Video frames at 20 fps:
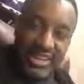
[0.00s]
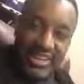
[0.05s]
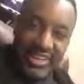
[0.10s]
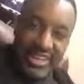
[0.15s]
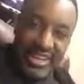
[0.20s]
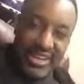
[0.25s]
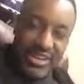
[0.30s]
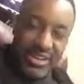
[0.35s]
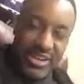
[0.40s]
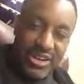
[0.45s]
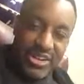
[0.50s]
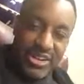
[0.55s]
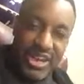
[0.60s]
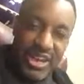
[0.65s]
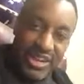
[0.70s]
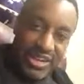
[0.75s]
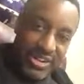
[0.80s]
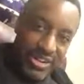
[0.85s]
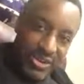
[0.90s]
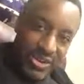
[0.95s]
they call
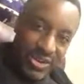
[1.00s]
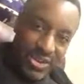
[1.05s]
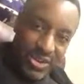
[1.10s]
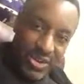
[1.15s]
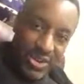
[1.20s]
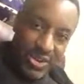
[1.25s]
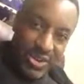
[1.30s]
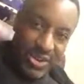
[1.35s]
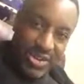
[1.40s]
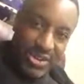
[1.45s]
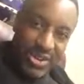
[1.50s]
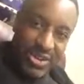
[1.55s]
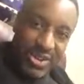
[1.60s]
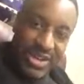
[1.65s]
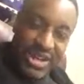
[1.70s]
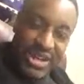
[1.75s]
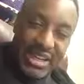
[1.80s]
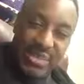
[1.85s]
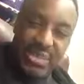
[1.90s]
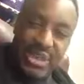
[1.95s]
that Earl
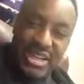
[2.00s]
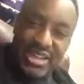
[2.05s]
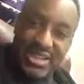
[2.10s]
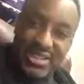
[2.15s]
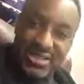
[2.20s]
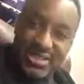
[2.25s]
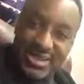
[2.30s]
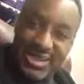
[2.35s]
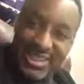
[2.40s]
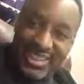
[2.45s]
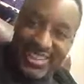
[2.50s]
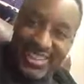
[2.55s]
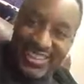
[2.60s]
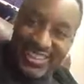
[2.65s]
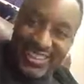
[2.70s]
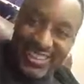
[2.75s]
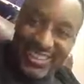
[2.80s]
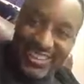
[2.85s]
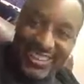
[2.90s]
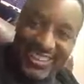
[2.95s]
on Limitless Week,